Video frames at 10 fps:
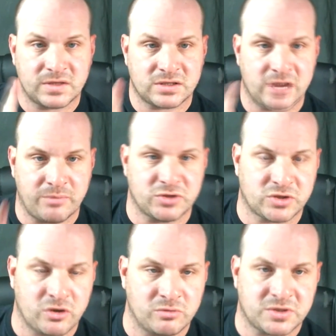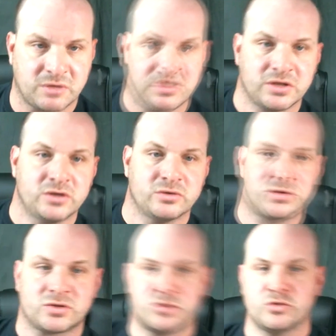Sniper scope, something new.
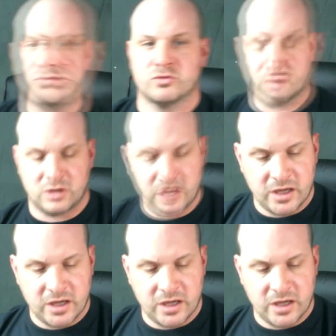It's a new rule.